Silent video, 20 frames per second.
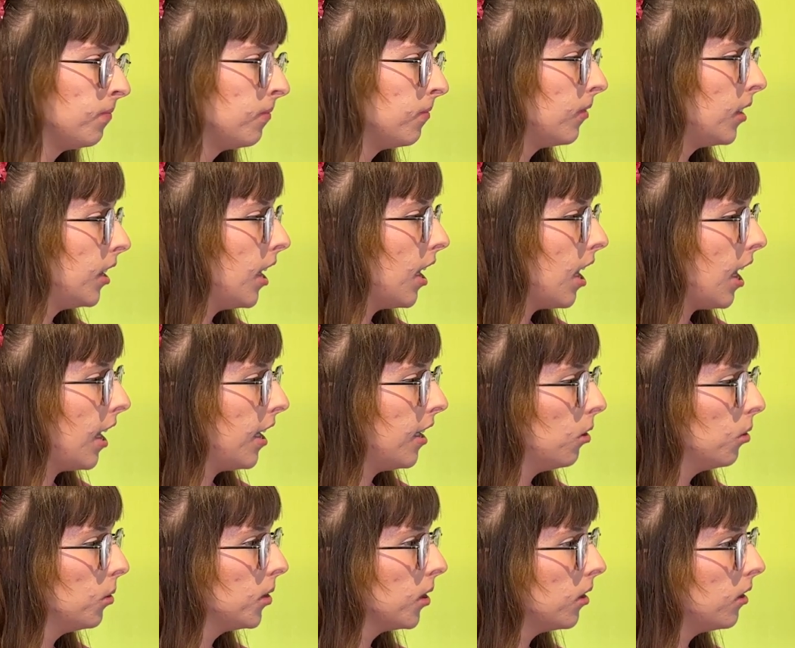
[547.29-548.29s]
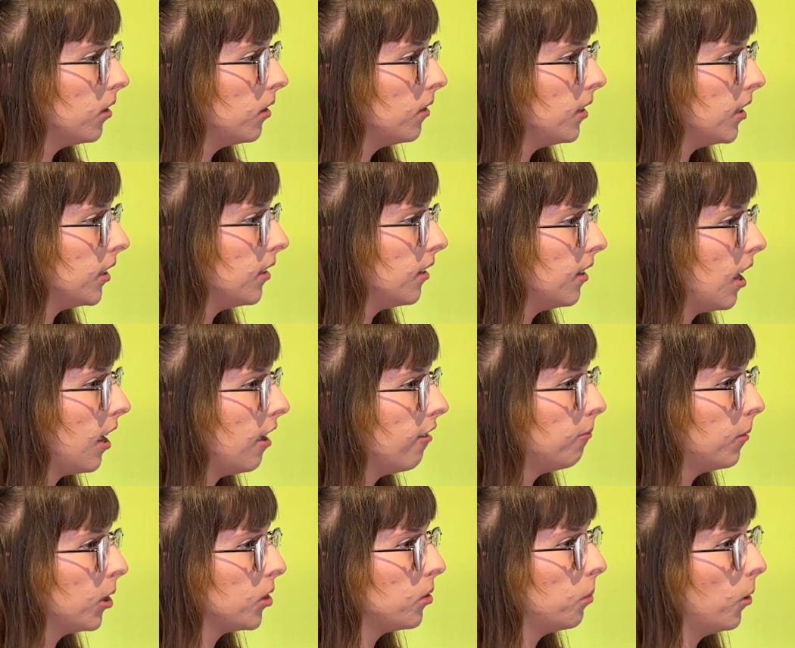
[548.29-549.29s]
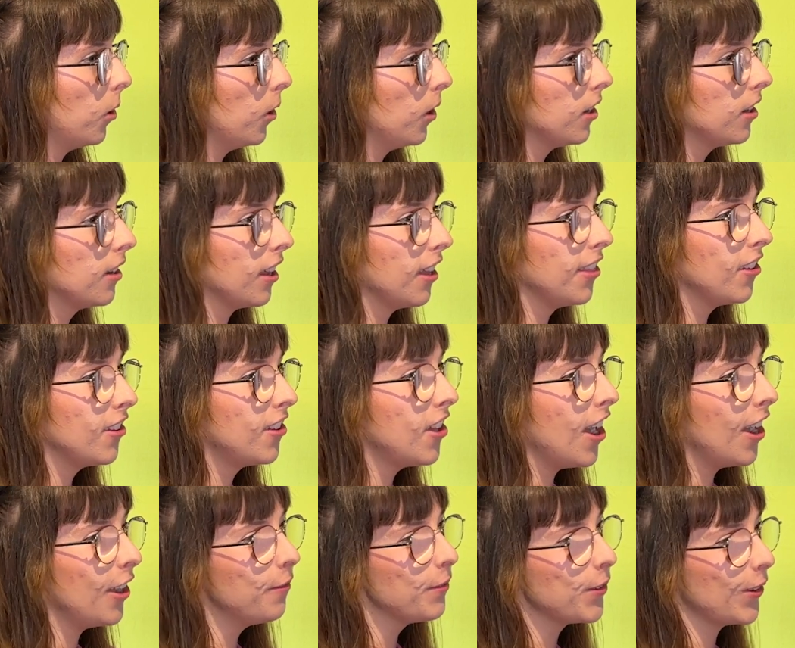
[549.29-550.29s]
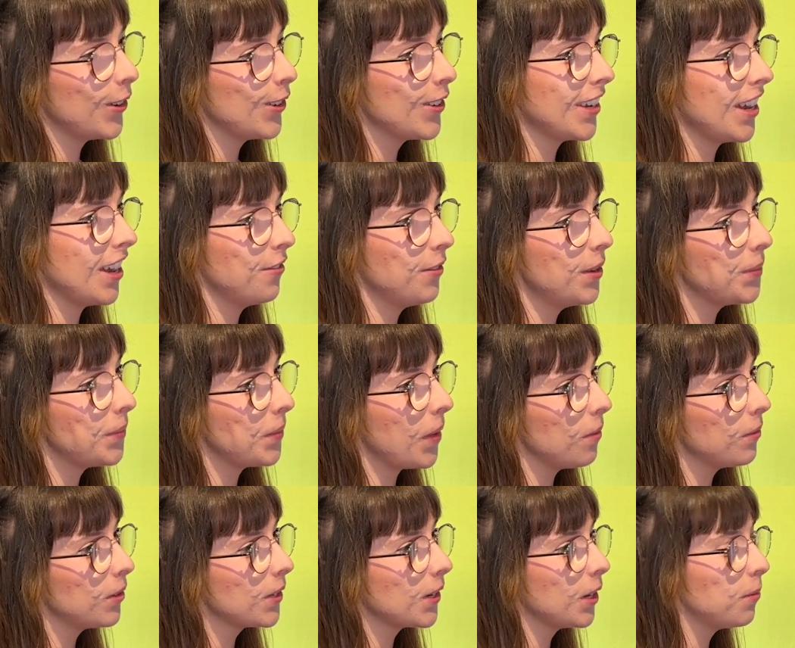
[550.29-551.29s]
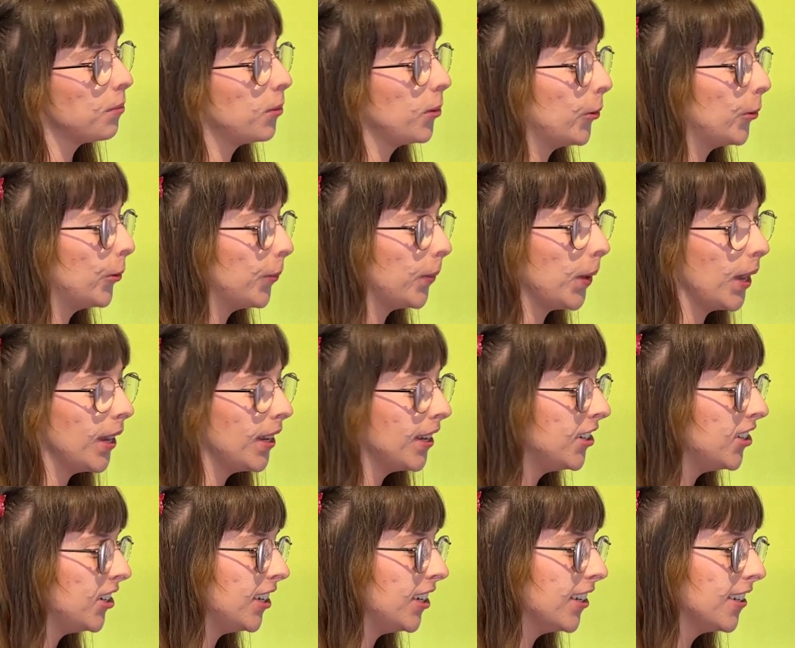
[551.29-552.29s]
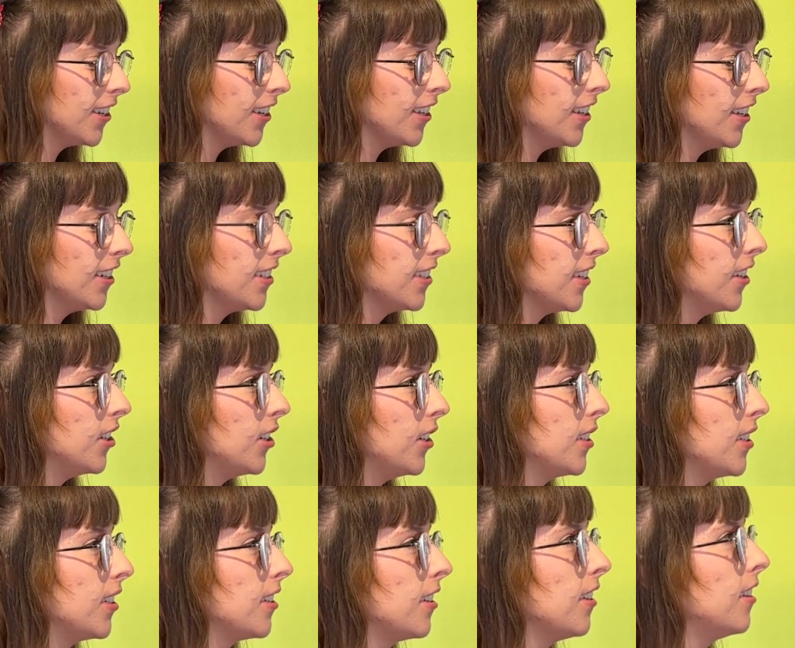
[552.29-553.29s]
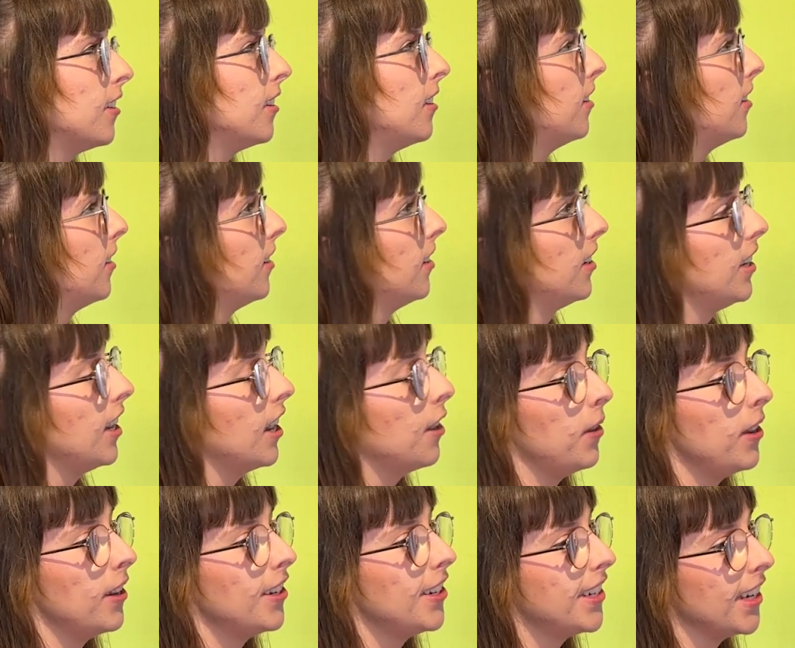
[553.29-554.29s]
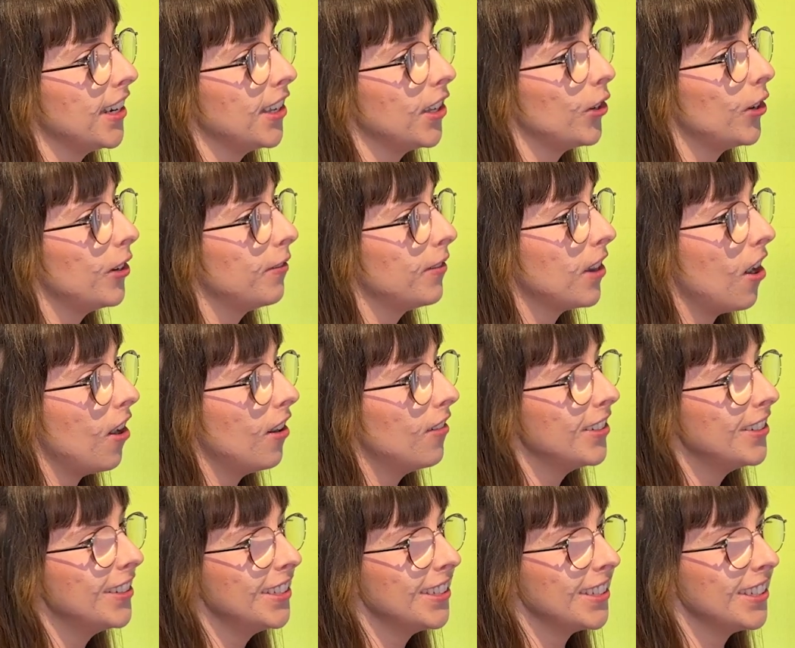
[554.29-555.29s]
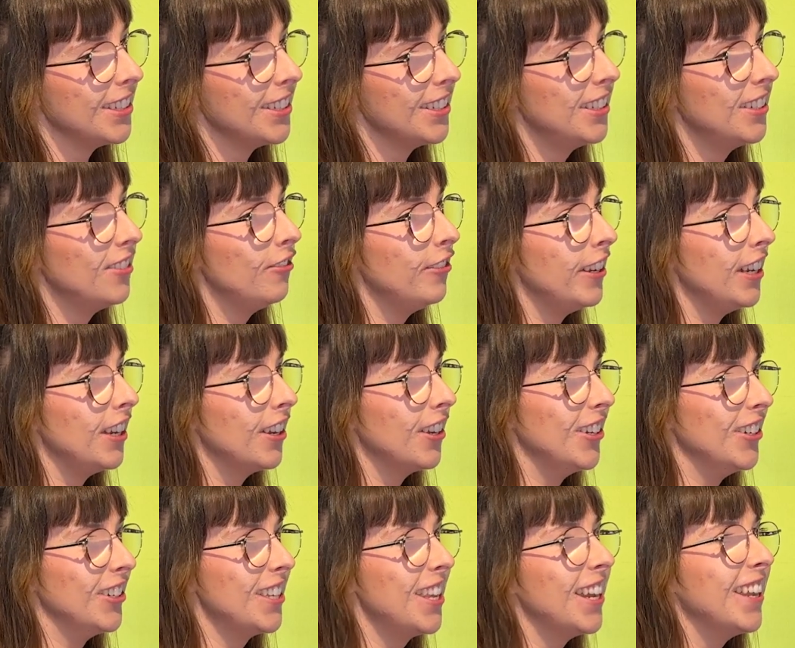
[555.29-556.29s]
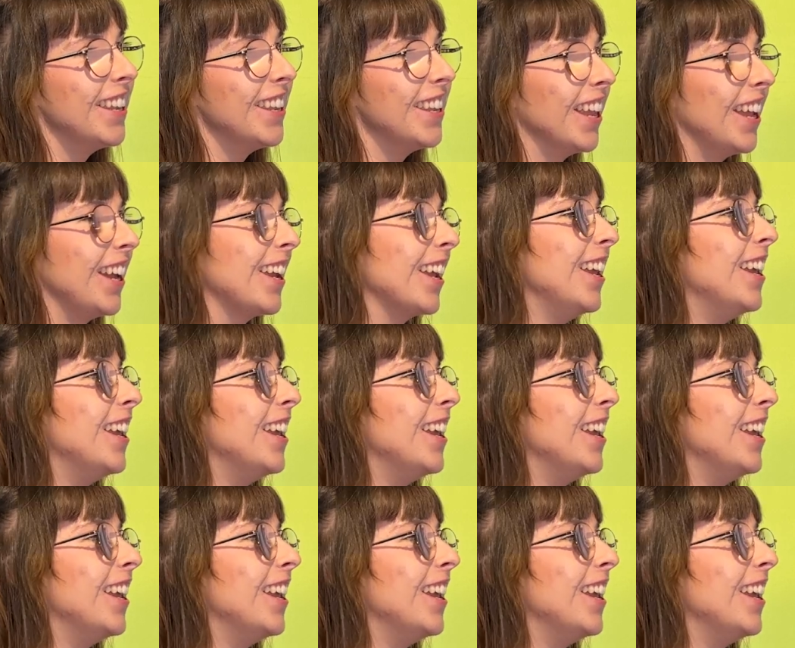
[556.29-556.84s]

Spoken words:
I also didn't have much work at the time. So I was like, well, I'm just going to put all my energy into this and just... I made a shitload of covers and videos, and, like,